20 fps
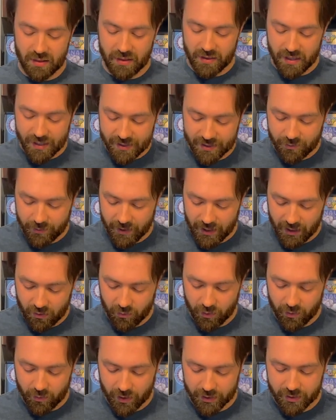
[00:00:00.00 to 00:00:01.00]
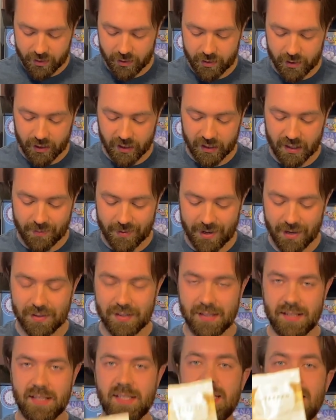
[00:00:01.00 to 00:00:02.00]
This week we want to talk about
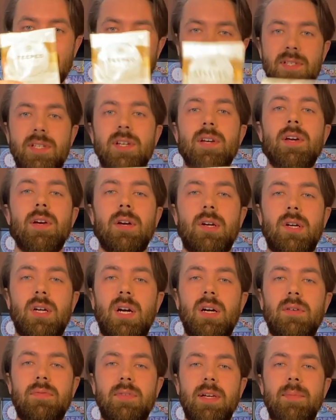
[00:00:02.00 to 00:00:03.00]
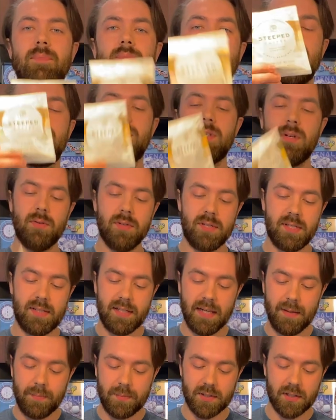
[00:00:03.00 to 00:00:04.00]
steeped coffee. So
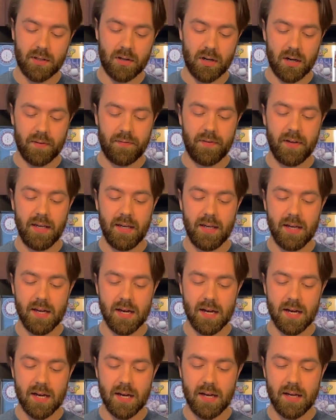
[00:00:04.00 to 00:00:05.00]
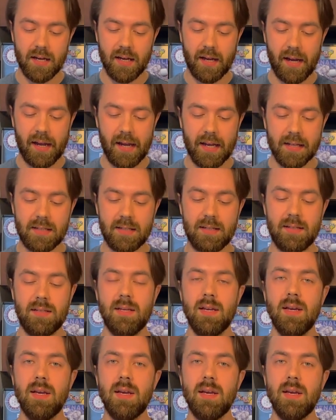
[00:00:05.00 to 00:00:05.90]
steeped coffee, it's